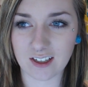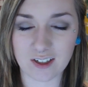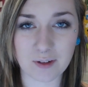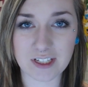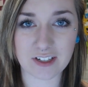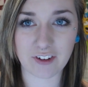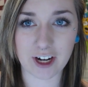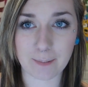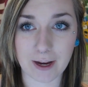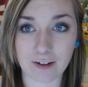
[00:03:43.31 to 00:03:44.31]
It wasn't
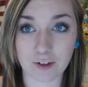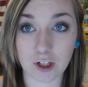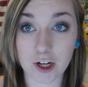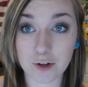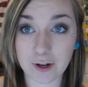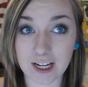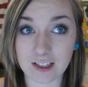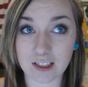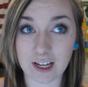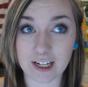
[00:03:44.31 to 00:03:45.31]
very painful. Oh,
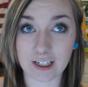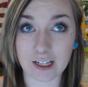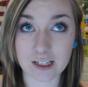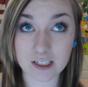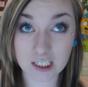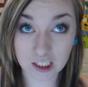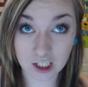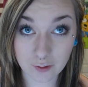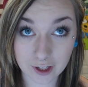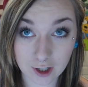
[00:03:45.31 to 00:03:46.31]
and the lighting is
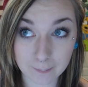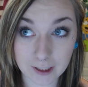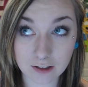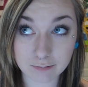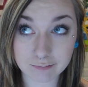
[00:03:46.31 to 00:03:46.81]
going on me.